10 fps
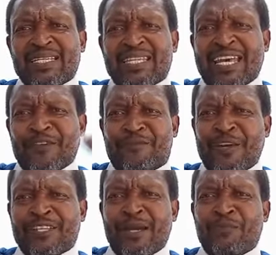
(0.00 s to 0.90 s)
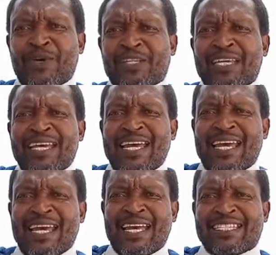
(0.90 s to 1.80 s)
They inflict them with
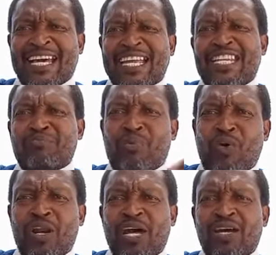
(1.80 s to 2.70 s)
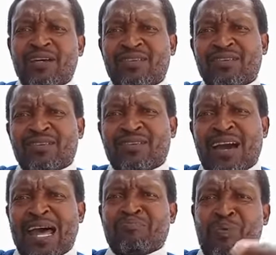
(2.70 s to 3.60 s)
AIDS and Ebola
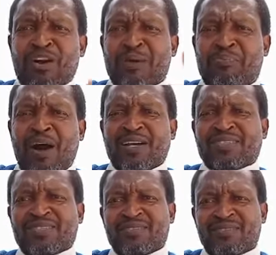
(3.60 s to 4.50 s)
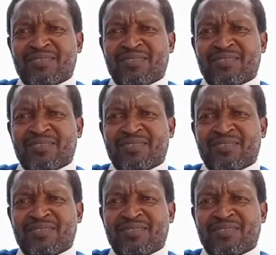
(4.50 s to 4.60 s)
and monkeypox,